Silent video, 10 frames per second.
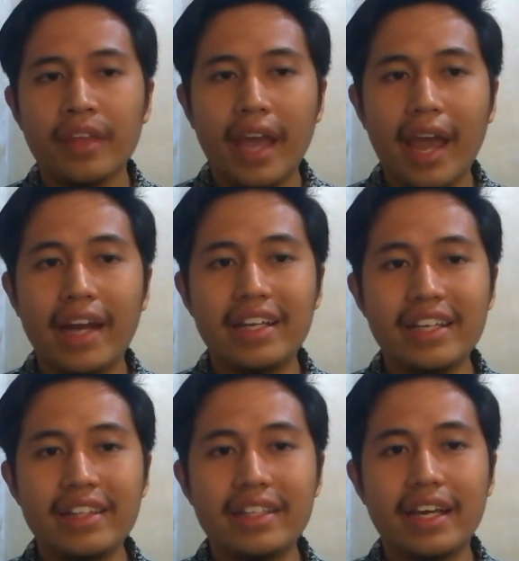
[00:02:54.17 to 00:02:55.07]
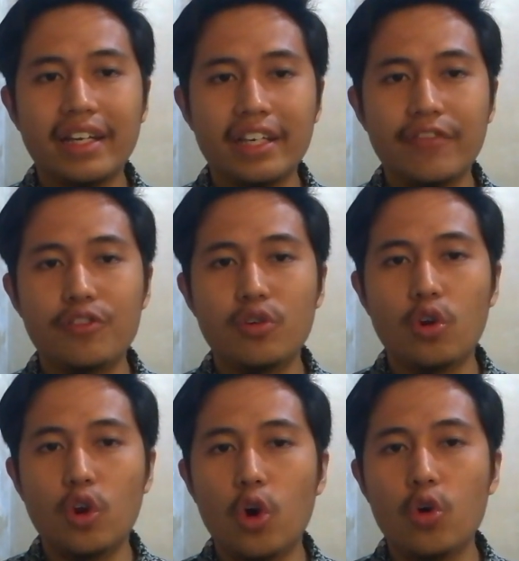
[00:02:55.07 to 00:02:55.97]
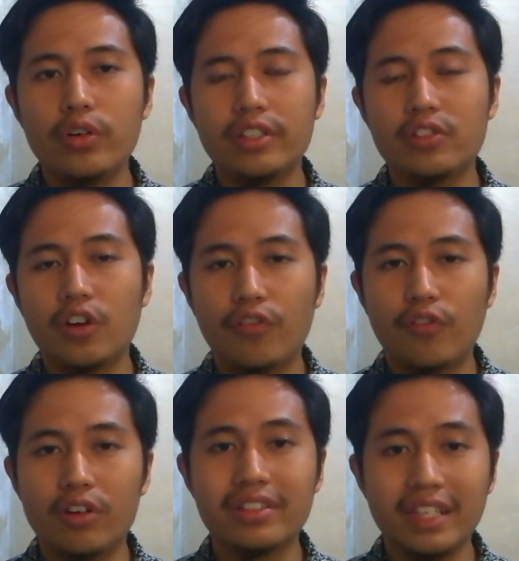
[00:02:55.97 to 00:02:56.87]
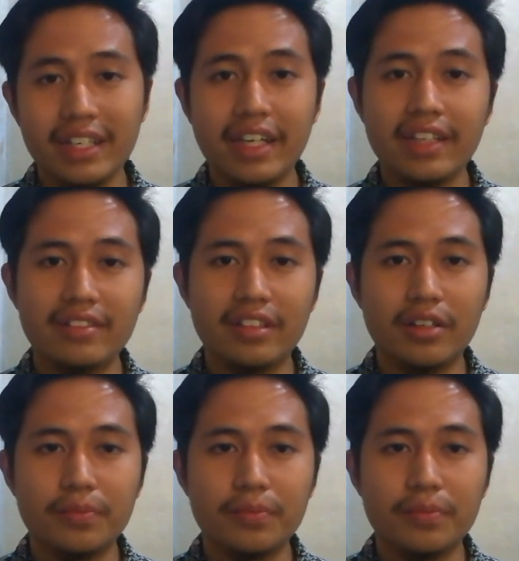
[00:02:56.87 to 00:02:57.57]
and it can give you low risk for skin cancer.